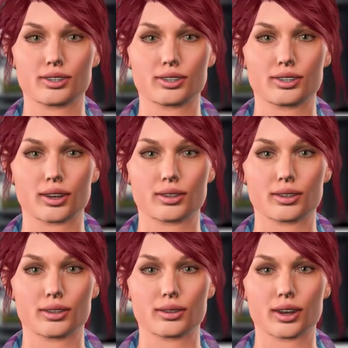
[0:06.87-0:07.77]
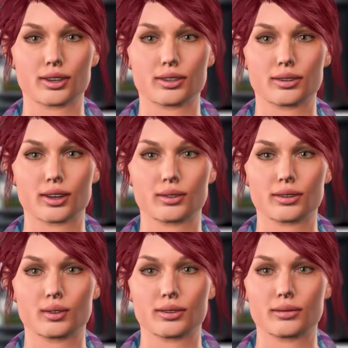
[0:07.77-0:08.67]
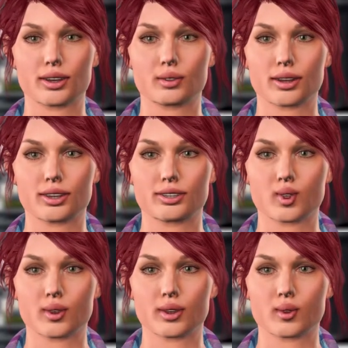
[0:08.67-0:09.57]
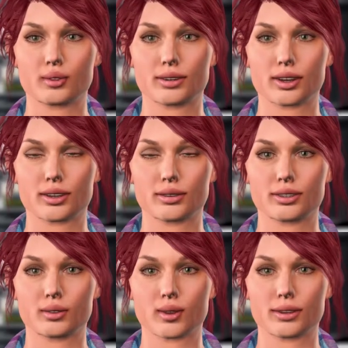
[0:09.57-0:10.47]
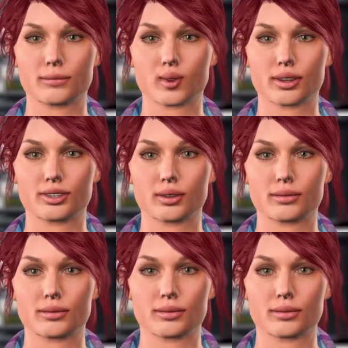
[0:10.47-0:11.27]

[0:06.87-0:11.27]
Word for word: Australian payments company PayID is suing Ripple Labs for brand use.